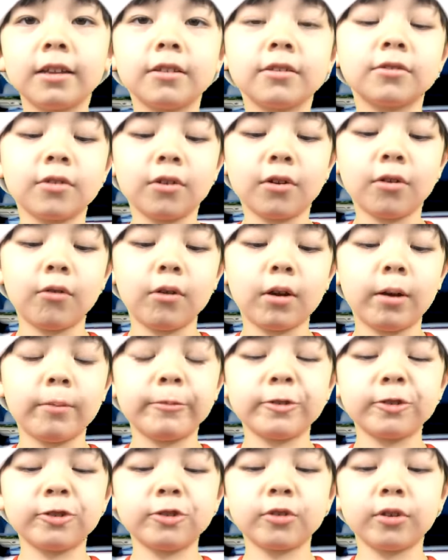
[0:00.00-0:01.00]
So I'm
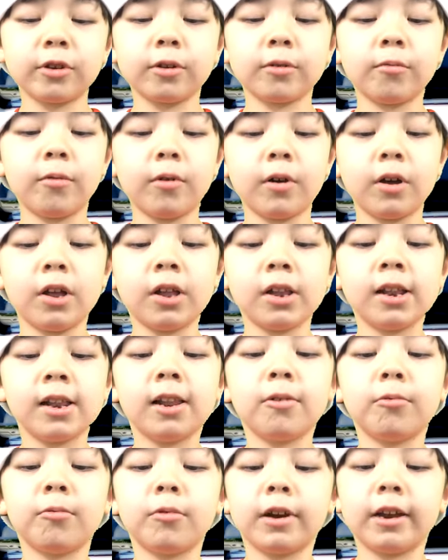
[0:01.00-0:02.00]
gonna show you what
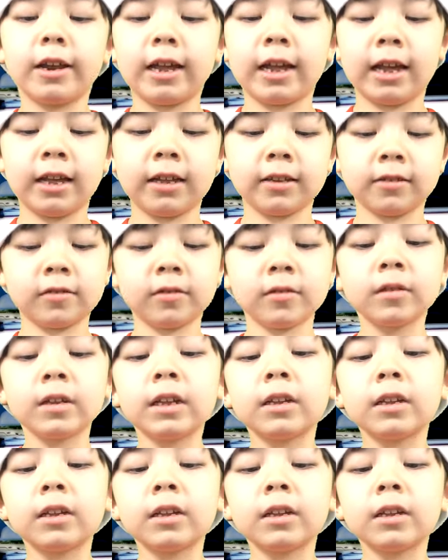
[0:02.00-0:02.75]
what it has.